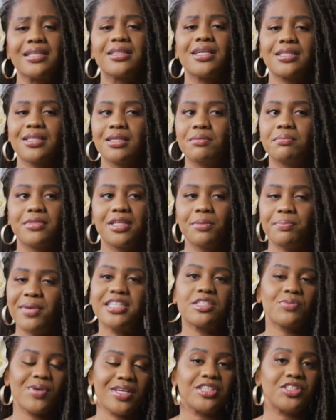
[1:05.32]
I think the
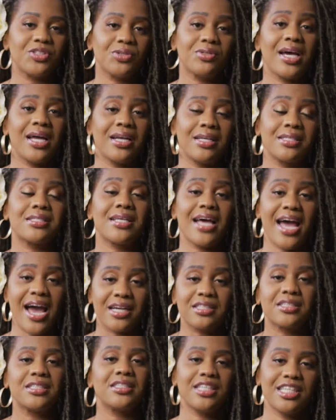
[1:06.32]
best way to do that is to
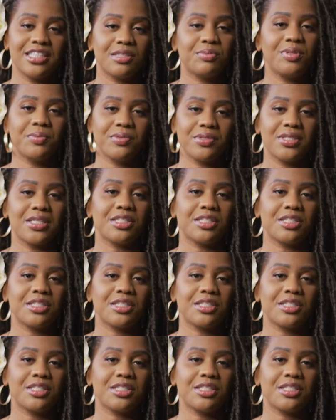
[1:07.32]
actually change people's